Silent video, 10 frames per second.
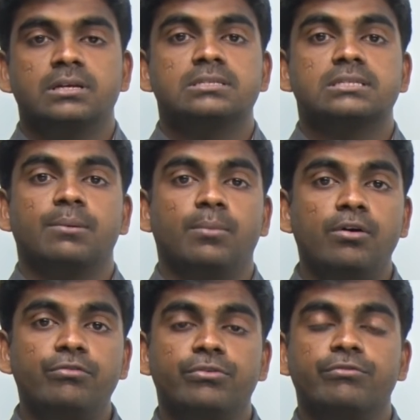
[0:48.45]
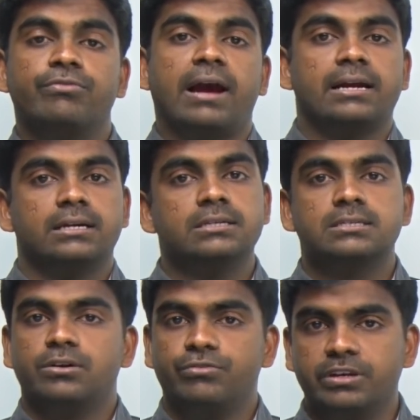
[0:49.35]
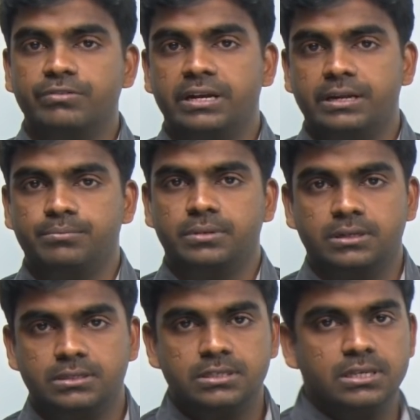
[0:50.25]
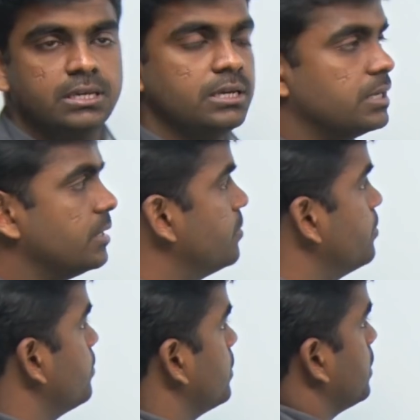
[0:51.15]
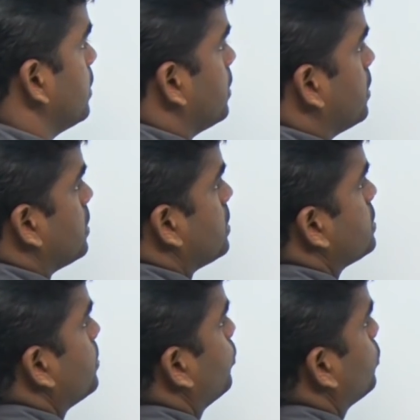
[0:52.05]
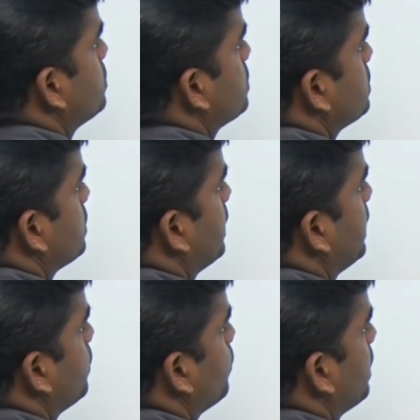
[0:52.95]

Sum of factors of given number. See here, suppose the take